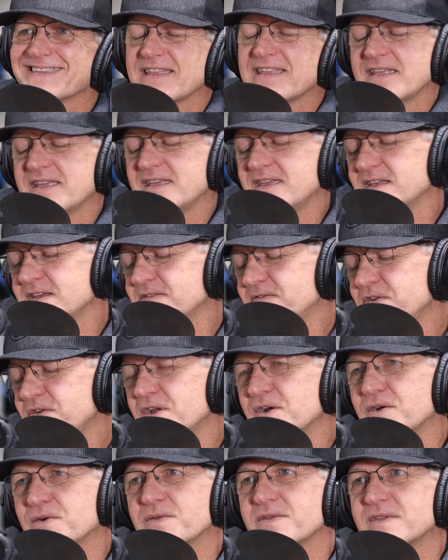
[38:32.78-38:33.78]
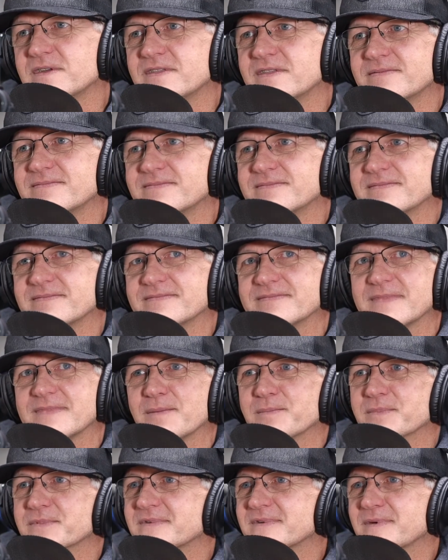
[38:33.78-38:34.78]
And if you don't, then
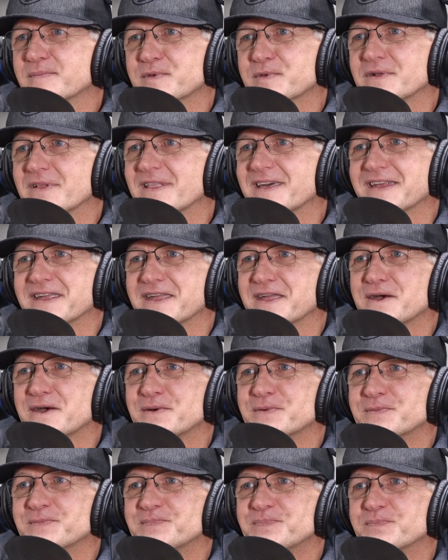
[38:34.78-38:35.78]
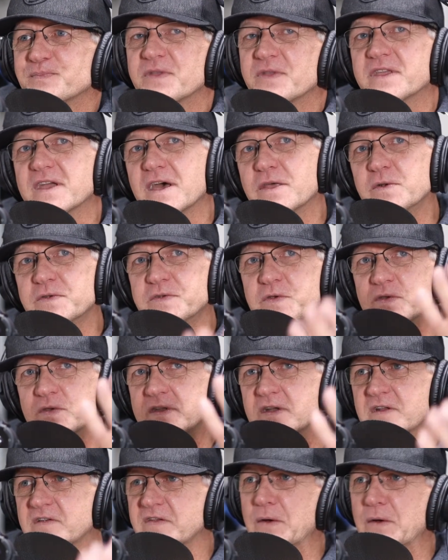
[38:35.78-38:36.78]
I'm gonna let it go. But the other 2
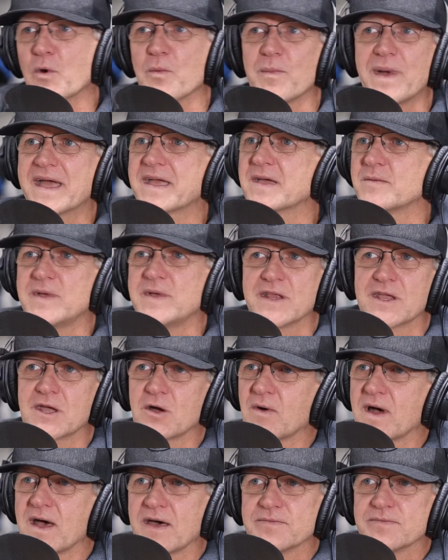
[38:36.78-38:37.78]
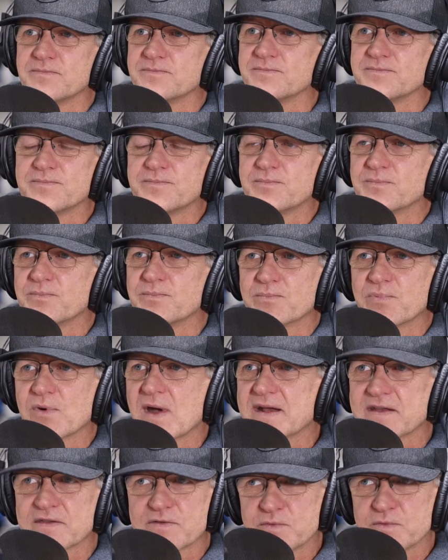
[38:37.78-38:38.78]
kids, they were begging me to go out and
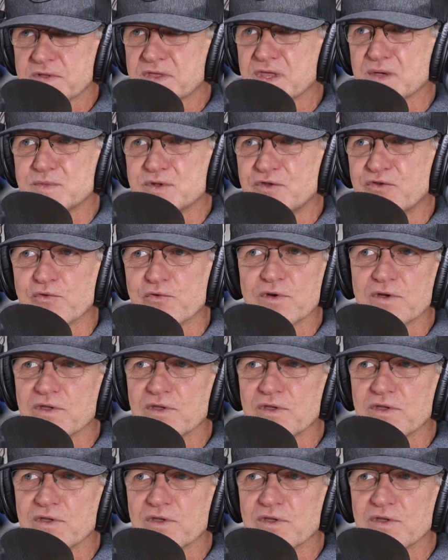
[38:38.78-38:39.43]
practice with them and drill